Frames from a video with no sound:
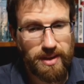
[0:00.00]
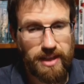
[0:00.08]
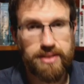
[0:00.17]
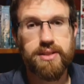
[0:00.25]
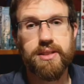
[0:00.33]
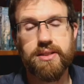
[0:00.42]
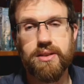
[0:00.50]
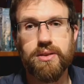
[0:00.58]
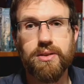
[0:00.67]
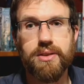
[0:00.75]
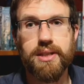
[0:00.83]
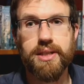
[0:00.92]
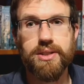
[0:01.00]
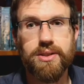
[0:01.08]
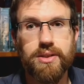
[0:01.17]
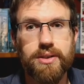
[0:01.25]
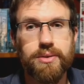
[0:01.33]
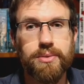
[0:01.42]
at 6 o'clock each
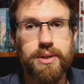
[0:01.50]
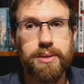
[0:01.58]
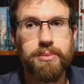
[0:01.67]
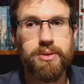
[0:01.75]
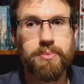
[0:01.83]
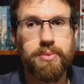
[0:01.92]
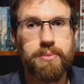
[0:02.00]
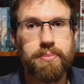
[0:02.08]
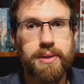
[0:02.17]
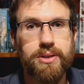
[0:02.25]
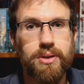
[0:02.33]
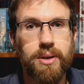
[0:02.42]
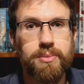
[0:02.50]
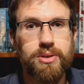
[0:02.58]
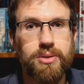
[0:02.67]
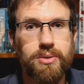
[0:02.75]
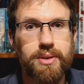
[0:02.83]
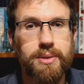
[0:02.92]
night, to read him his bedtime
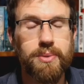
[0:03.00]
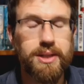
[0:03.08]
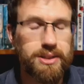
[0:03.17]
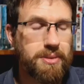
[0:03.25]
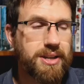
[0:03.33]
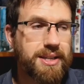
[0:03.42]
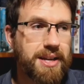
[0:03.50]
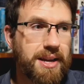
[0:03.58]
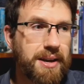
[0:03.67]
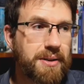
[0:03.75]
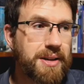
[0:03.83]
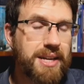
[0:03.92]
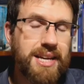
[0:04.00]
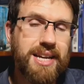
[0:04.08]
story, Where's My Cow?